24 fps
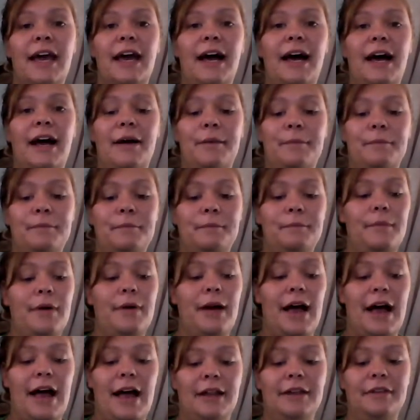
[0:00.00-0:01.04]

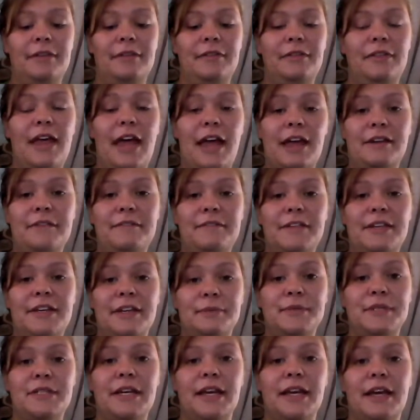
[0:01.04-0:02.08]
on the end of the
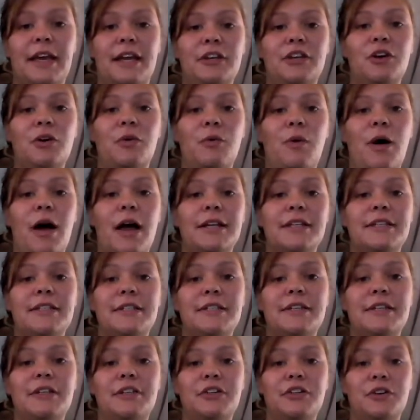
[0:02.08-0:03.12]
dipstick, and you'll
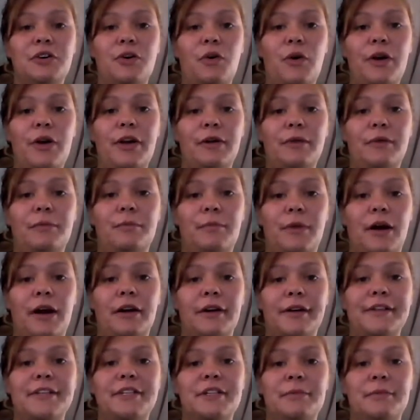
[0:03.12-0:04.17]
want your oil
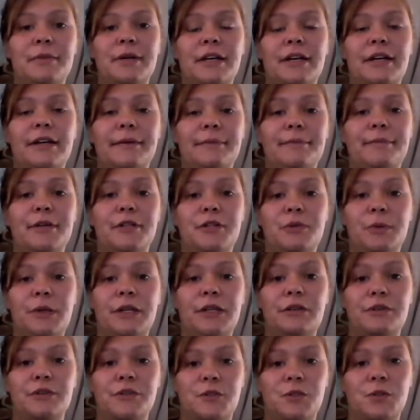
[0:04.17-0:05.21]
mark to be between
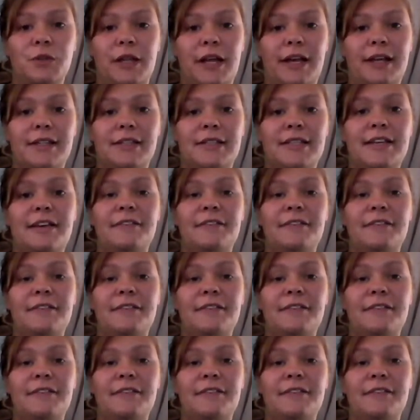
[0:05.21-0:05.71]
those 2 lines.